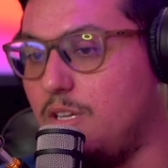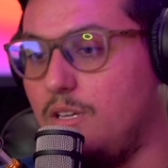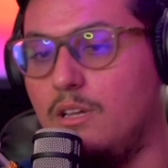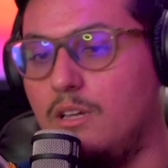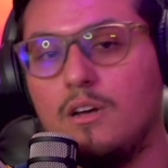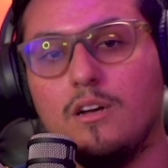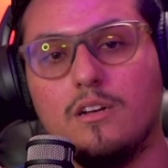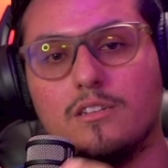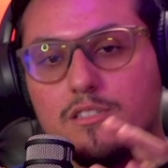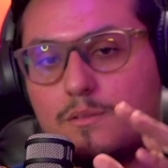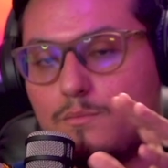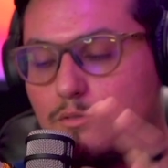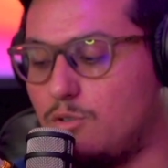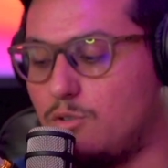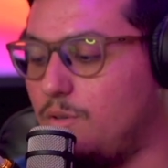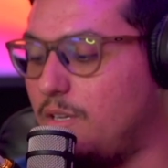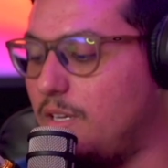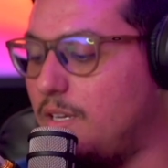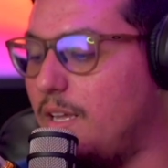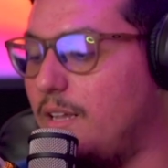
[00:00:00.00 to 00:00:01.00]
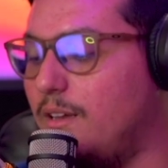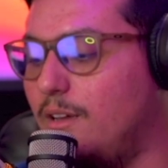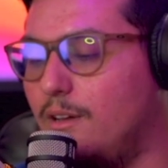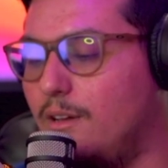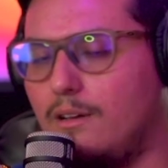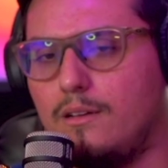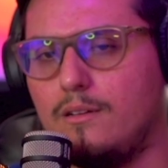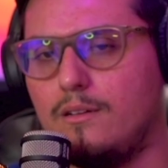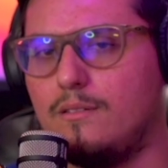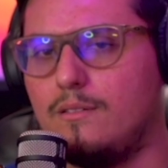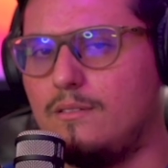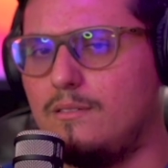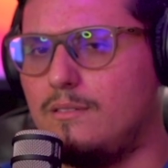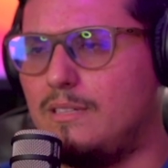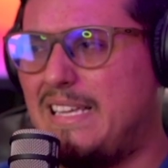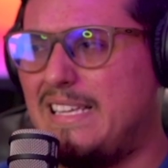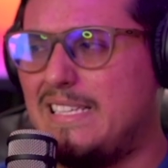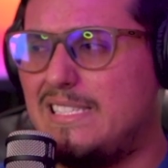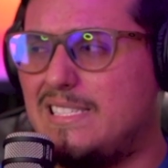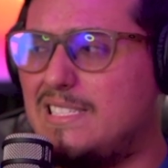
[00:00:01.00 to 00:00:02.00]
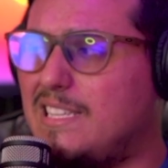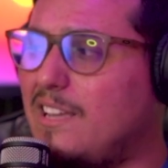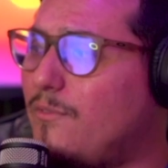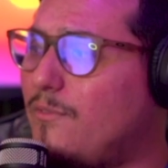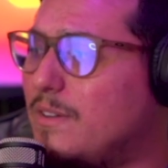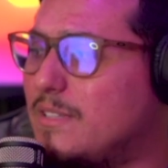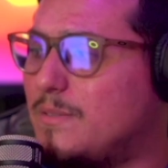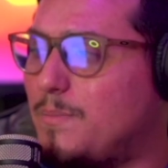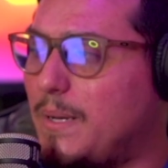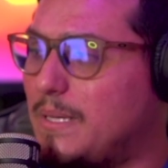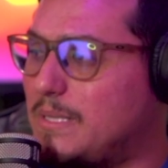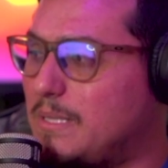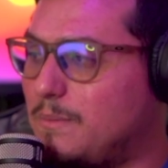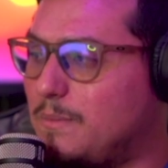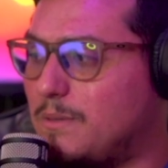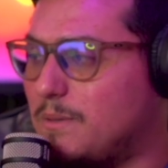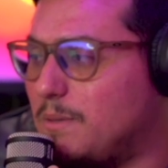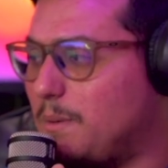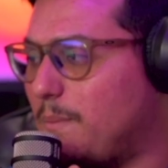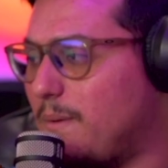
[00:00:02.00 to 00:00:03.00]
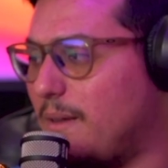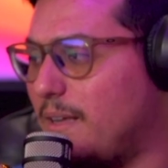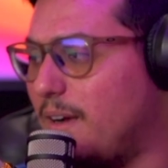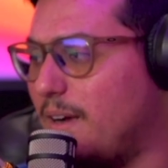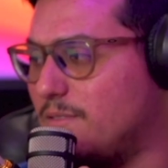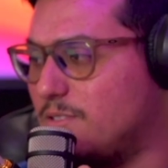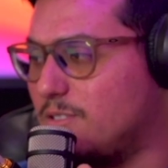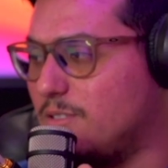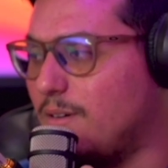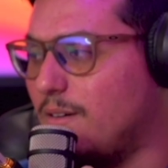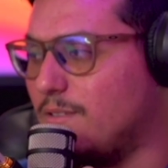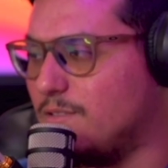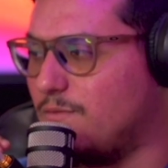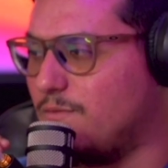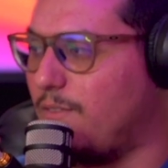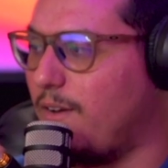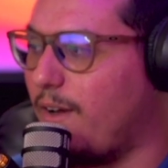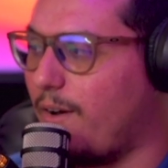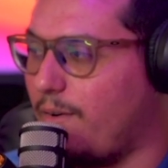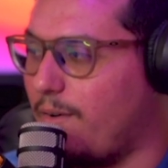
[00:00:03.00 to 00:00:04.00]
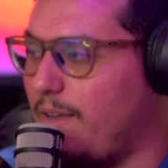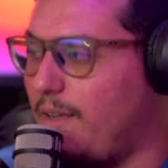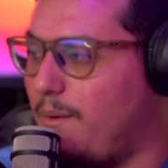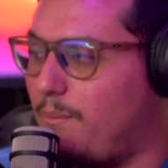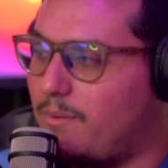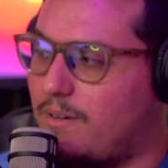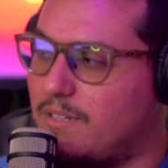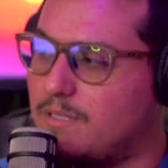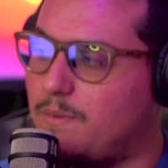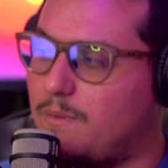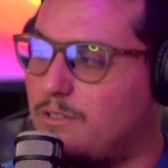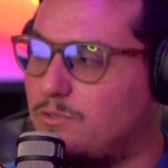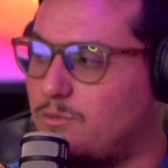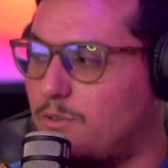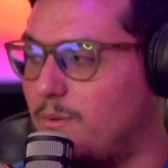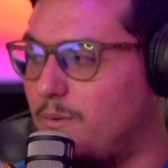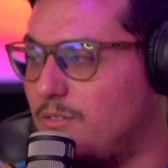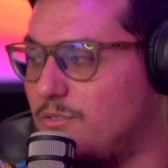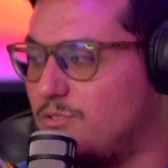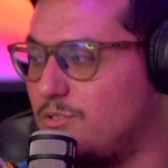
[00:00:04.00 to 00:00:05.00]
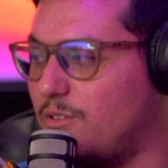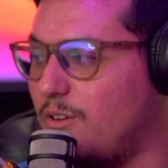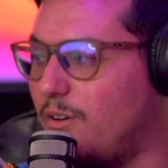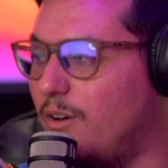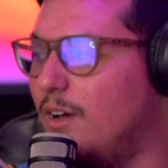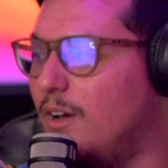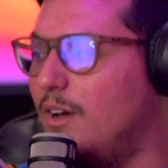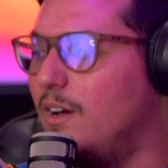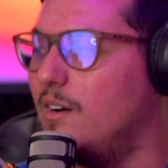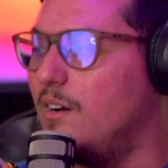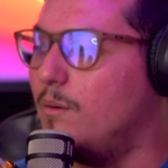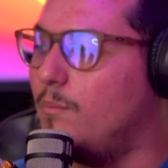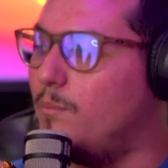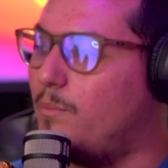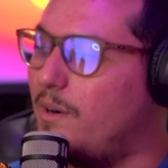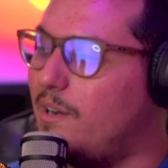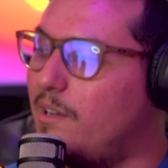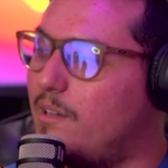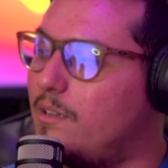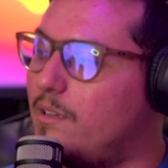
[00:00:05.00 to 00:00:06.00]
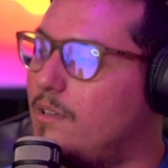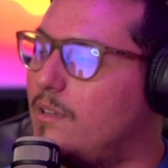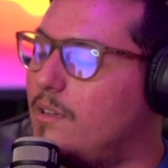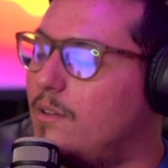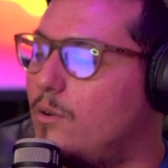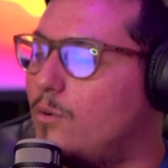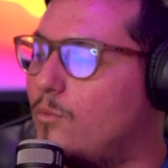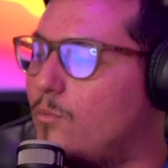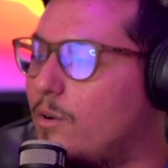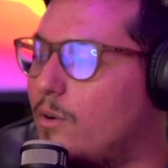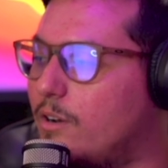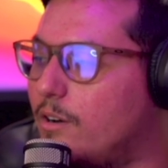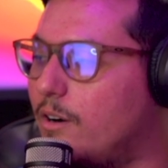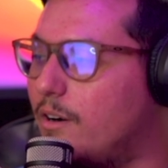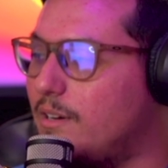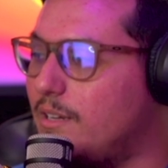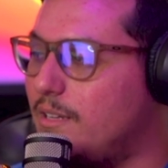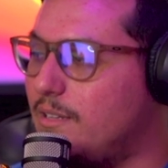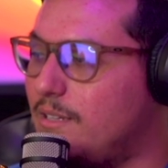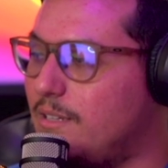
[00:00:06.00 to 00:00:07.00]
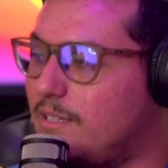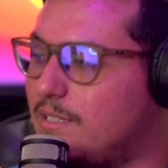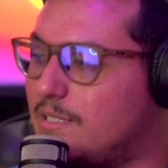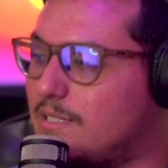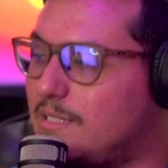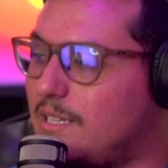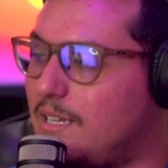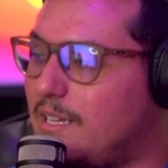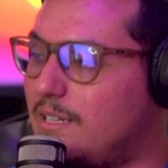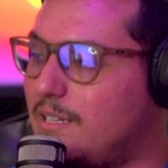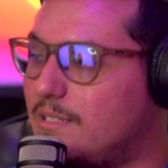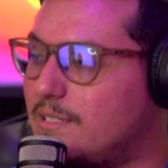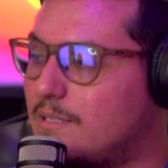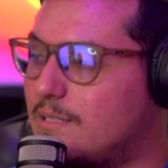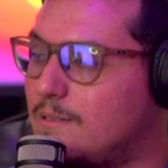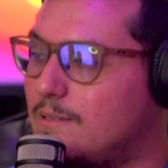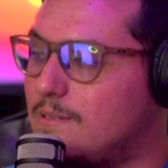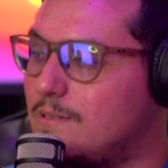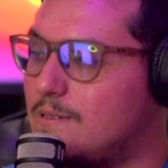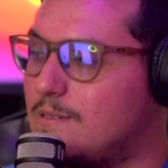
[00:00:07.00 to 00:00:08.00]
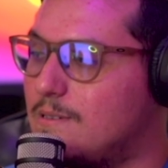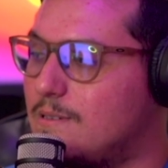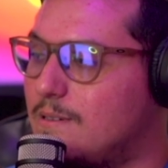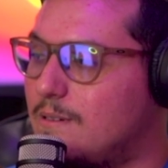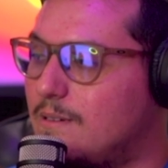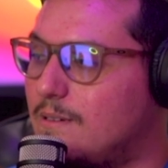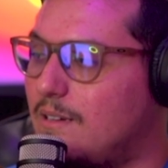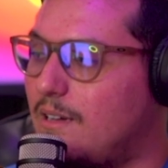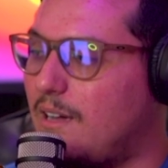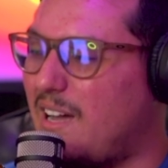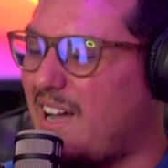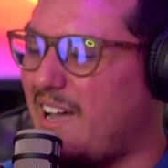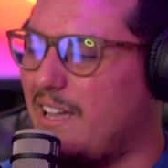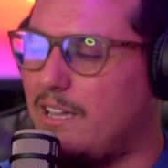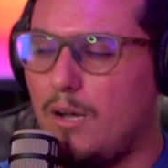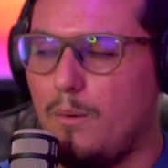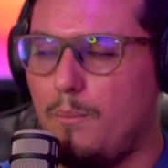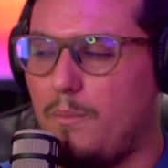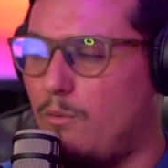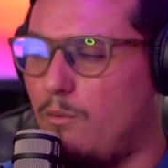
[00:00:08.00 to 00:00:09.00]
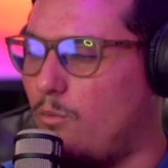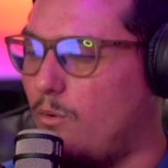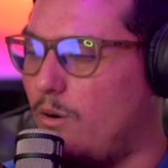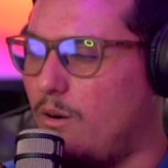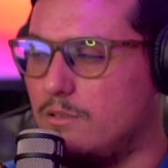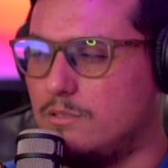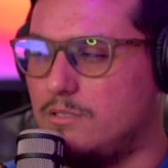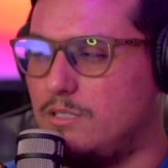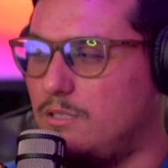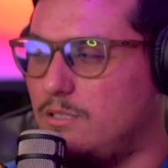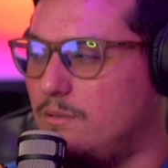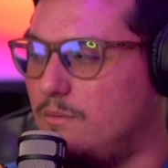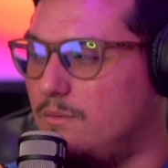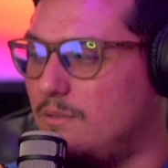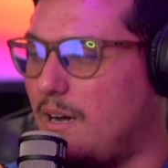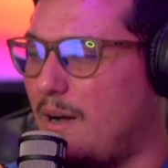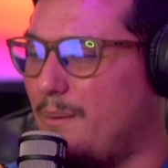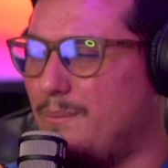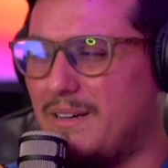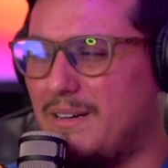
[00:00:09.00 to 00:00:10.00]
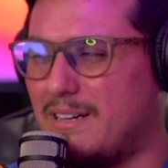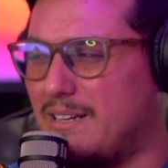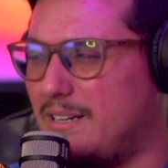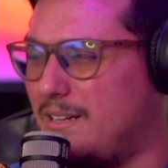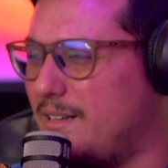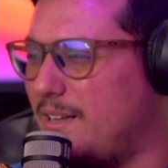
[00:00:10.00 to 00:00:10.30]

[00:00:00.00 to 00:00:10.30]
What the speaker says: some shooting in. His defense picked up during the playoffs too. I was very impressed by Troy Brown Jr. But regarding these things, I could be wrong too. I'm not going to lie.